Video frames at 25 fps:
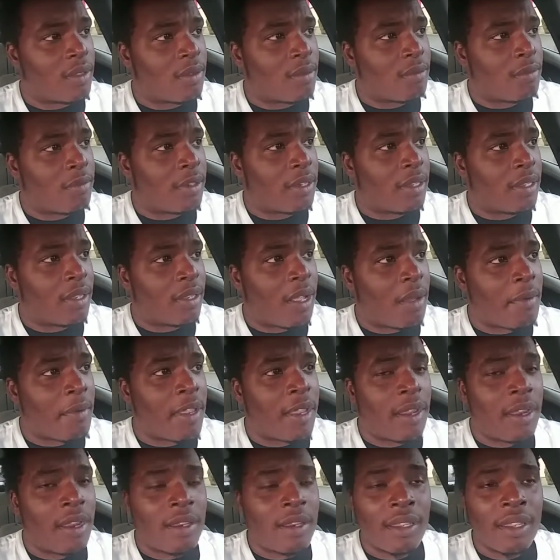But I'm
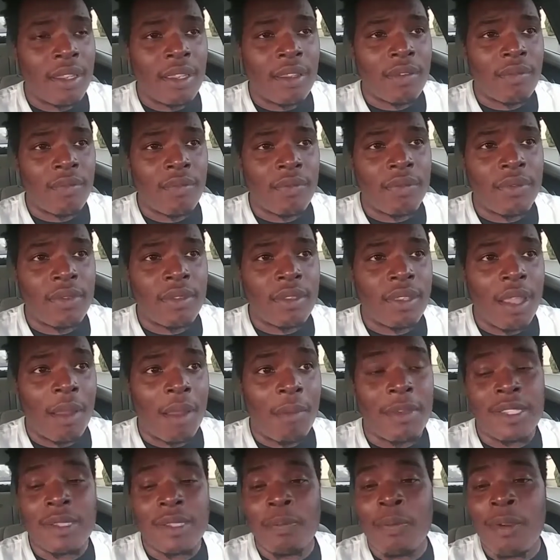hearing that
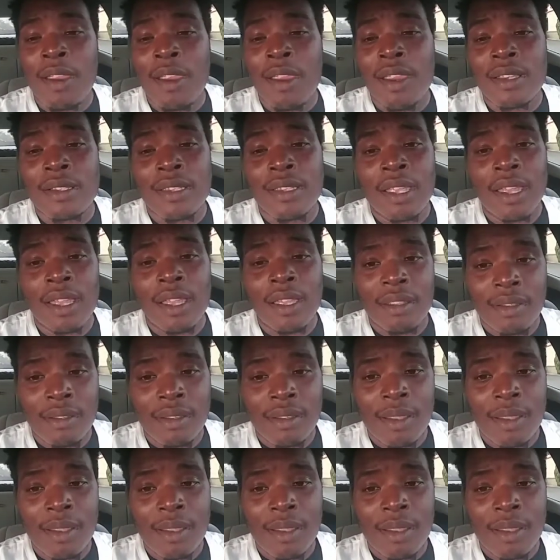I'm experienced now.